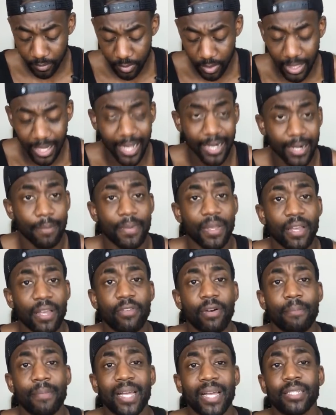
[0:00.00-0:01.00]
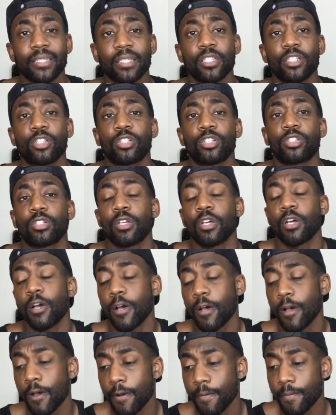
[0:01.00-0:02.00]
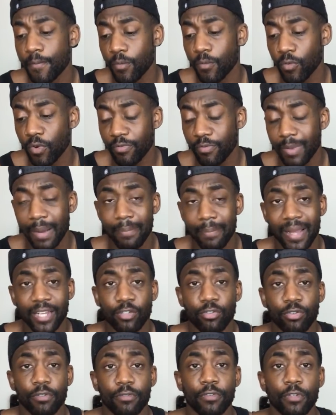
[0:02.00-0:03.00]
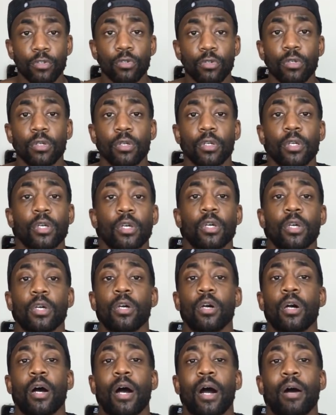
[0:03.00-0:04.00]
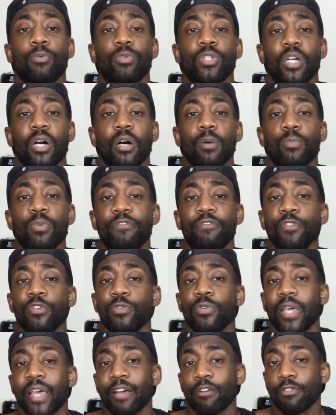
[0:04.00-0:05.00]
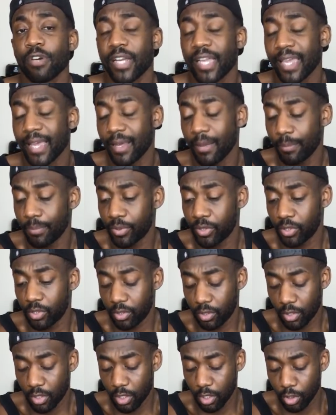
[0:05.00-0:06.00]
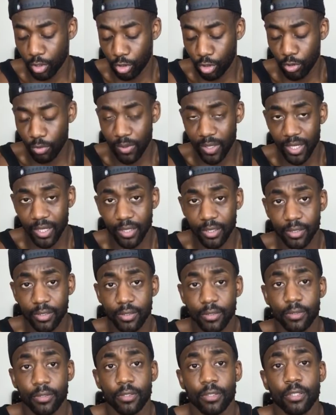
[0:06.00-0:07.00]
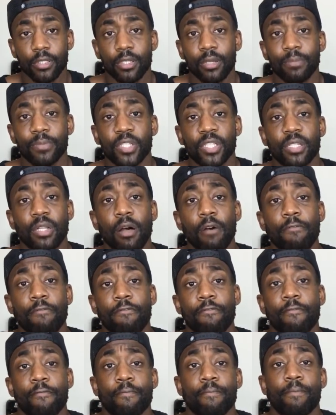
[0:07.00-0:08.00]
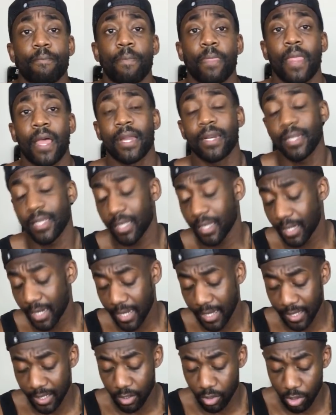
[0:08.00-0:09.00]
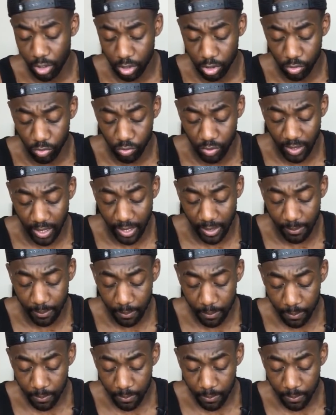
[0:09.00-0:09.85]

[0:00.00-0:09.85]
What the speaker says: I had a bit of a madness with my match review. I was up with new era caps doing some stuff at the United Arsenal game